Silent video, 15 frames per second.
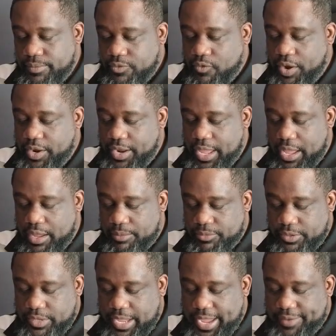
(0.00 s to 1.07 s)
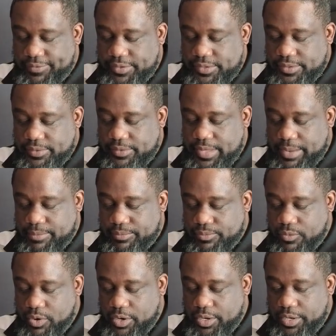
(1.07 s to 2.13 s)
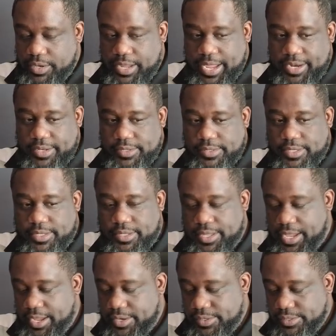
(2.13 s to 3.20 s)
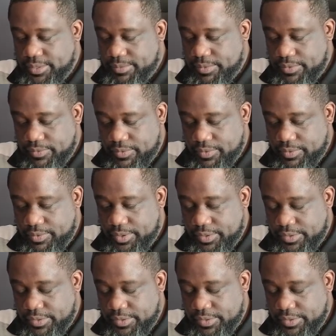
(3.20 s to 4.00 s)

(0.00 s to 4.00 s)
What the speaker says: Right now, I have to. I'm working. I have to scan something real quick.